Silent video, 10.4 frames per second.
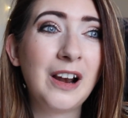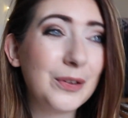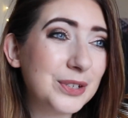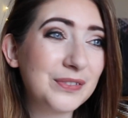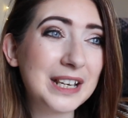
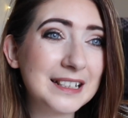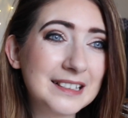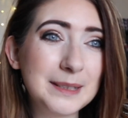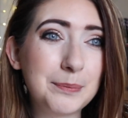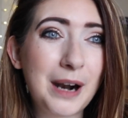Lots of
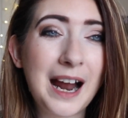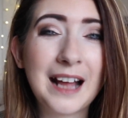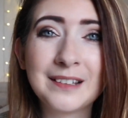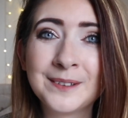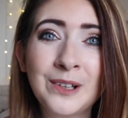indie
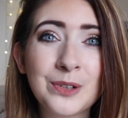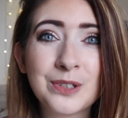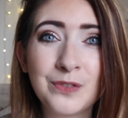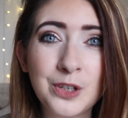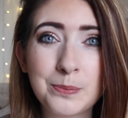brands, lots
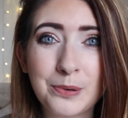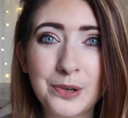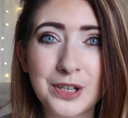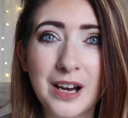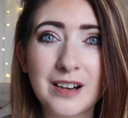of new
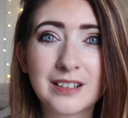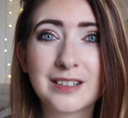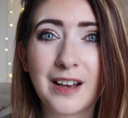products.